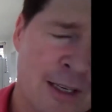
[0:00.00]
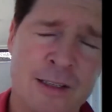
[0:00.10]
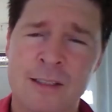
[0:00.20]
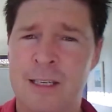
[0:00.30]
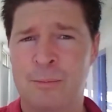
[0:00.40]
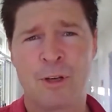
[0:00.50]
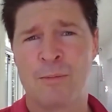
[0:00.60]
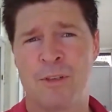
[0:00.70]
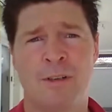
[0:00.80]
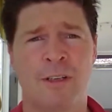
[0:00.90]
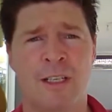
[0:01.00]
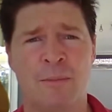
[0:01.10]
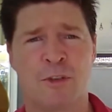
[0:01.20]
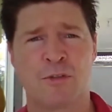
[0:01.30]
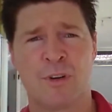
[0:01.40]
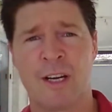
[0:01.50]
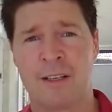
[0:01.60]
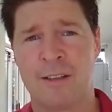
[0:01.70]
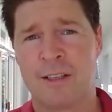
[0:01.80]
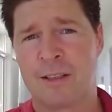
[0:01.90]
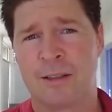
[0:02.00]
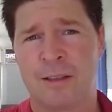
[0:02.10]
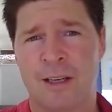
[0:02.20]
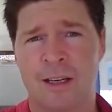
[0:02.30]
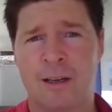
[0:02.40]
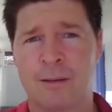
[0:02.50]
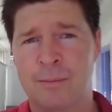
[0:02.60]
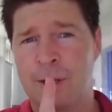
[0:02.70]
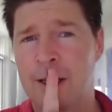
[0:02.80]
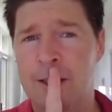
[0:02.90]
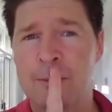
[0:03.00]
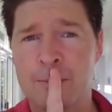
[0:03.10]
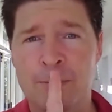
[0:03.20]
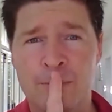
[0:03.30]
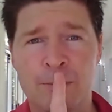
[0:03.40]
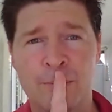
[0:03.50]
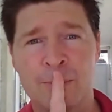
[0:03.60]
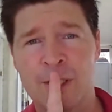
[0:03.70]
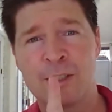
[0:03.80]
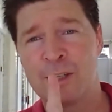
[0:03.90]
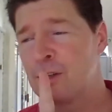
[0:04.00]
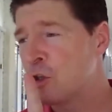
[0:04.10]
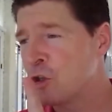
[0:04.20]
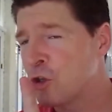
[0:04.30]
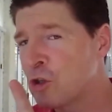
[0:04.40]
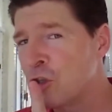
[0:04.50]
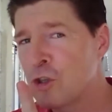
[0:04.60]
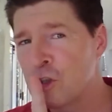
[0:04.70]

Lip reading: sometimes you can demonstrate this by this, yeah, sh.